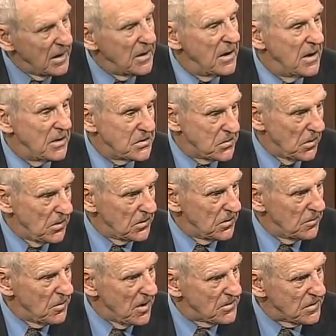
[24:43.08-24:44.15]
In historical
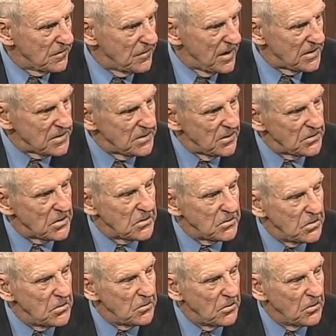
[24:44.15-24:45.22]
preservation, those are
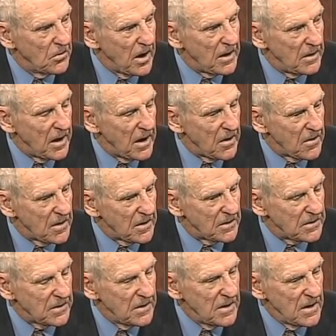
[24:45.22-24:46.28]
2 great
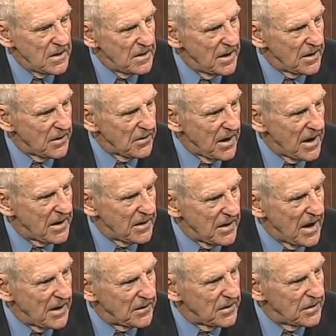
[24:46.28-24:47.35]
areas that are added
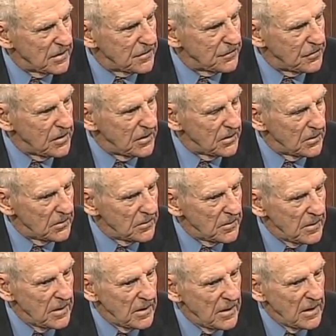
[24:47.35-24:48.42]
onto this field,
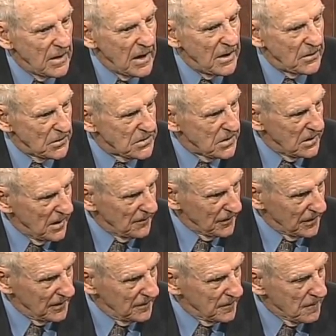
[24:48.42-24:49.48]
and they're
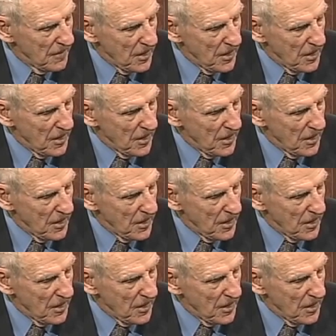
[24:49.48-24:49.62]
significant.